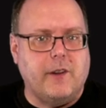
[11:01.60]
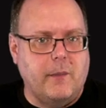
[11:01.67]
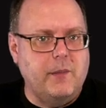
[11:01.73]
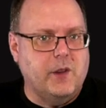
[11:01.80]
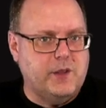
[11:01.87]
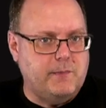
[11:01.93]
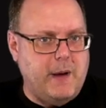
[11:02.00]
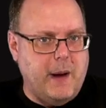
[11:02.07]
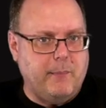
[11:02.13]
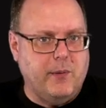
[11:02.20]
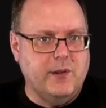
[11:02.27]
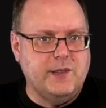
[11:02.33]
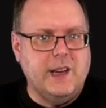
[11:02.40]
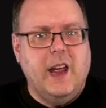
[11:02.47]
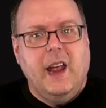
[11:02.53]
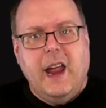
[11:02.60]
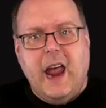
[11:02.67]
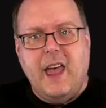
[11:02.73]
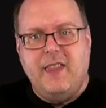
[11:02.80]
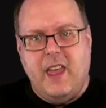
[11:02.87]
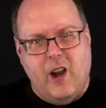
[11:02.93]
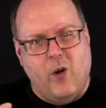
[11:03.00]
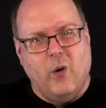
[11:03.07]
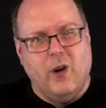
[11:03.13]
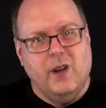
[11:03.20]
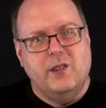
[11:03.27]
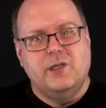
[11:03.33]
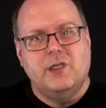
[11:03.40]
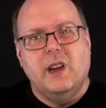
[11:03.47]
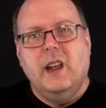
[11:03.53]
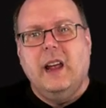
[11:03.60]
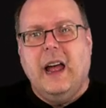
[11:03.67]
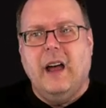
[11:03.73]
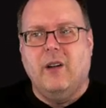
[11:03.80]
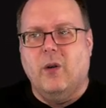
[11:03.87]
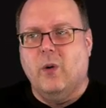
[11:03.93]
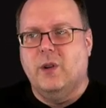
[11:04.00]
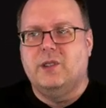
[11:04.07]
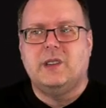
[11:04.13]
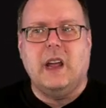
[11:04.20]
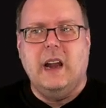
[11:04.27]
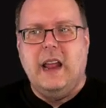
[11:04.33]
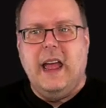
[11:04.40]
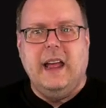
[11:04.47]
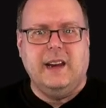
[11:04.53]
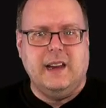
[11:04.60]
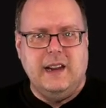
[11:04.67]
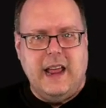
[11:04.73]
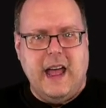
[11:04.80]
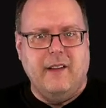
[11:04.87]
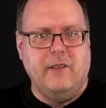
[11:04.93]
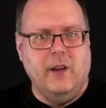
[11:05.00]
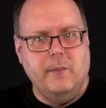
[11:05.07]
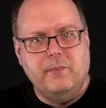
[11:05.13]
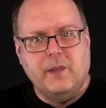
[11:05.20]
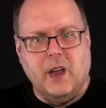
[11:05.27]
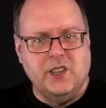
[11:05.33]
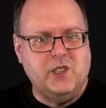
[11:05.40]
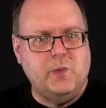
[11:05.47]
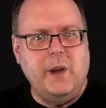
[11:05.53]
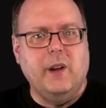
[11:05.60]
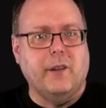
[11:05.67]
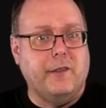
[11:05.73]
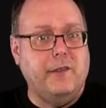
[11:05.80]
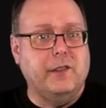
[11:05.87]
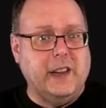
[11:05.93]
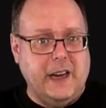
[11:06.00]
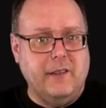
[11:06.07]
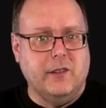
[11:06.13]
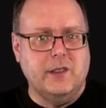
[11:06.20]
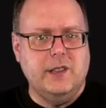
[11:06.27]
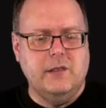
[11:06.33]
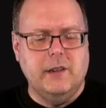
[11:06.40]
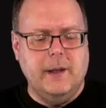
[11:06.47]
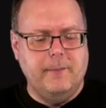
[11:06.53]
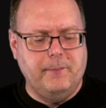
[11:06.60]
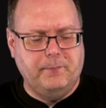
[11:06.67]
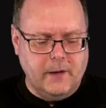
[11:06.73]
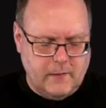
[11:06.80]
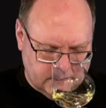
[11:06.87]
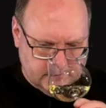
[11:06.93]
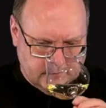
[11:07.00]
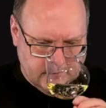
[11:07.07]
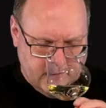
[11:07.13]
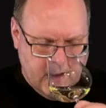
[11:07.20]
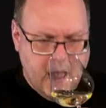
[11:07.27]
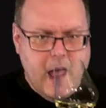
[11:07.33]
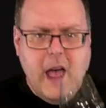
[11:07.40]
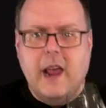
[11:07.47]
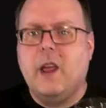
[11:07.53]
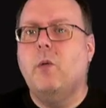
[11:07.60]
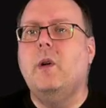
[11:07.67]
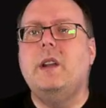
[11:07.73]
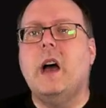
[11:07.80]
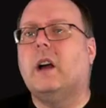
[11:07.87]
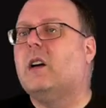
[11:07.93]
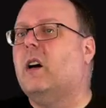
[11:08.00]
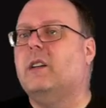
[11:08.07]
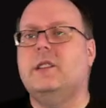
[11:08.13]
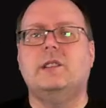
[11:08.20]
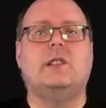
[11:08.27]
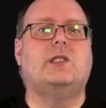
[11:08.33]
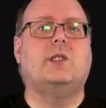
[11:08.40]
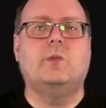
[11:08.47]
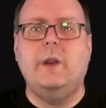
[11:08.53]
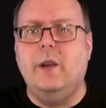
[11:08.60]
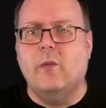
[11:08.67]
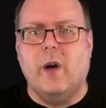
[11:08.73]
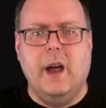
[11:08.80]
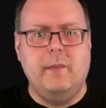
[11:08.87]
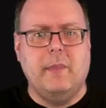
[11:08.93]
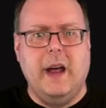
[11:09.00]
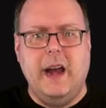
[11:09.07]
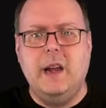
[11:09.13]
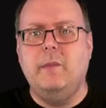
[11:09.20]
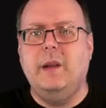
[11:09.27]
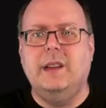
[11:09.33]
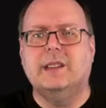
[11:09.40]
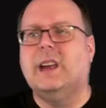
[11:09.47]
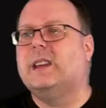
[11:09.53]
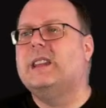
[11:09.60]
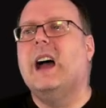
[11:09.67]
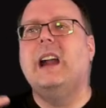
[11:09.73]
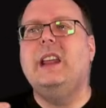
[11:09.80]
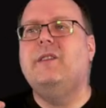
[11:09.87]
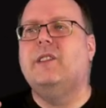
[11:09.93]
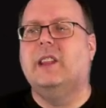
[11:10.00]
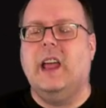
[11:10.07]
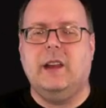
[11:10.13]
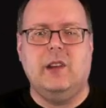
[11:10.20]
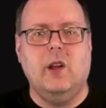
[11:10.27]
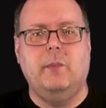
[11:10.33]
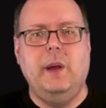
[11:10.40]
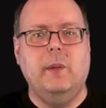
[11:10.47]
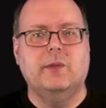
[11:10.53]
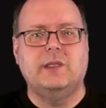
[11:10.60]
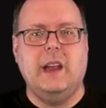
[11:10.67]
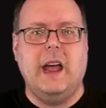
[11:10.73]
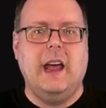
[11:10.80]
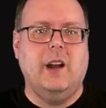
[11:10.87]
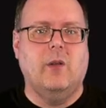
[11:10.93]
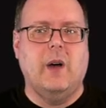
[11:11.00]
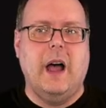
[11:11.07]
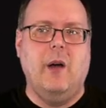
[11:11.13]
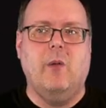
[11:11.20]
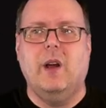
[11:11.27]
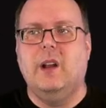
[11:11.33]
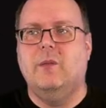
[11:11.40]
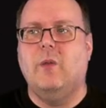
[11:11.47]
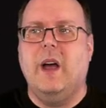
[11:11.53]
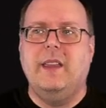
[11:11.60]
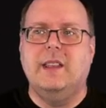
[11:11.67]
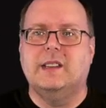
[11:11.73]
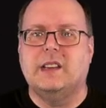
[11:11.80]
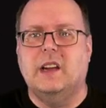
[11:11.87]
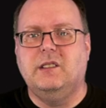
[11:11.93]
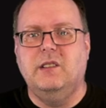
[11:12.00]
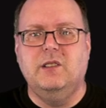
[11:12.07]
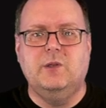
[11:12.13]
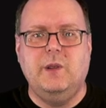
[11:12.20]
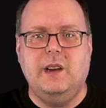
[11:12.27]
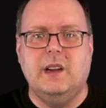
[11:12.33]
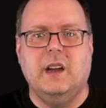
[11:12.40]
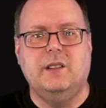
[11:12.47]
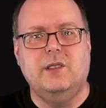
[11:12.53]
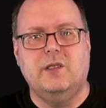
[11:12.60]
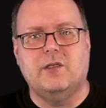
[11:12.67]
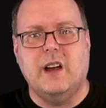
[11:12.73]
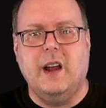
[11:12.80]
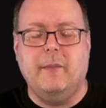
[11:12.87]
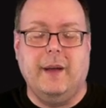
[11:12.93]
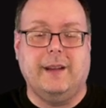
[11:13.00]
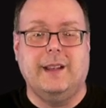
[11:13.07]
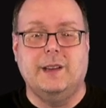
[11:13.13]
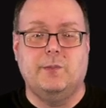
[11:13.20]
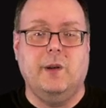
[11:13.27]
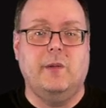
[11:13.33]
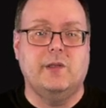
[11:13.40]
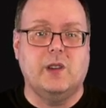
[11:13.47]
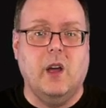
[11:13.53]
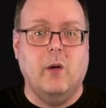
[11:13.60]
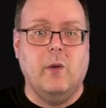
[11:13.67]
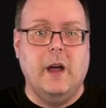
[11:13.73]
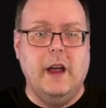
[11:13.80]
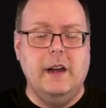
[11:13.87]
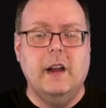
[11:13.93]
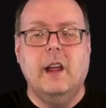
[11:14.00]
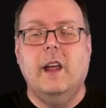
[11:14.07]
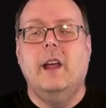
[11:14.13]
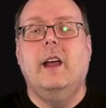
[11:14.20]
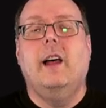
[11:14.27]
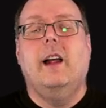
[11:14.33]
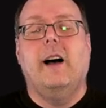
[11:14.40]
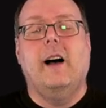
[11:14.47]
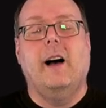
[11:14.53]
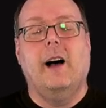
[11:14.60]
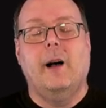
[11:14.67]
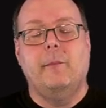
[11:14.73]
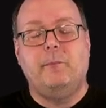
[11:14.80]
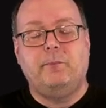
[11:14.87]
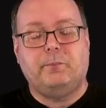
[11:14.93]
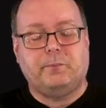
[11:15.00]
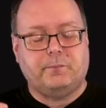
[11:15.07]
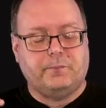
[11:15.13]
from those peppers and that orange. How orange kind of ha- can have a, a sweeter flavor to it. And I would not call this a sweet wine by any means. Like not even like you know people say I don't I want a wine that's not too sweet, not too dry. I'm like that's pretty much all wine. Um,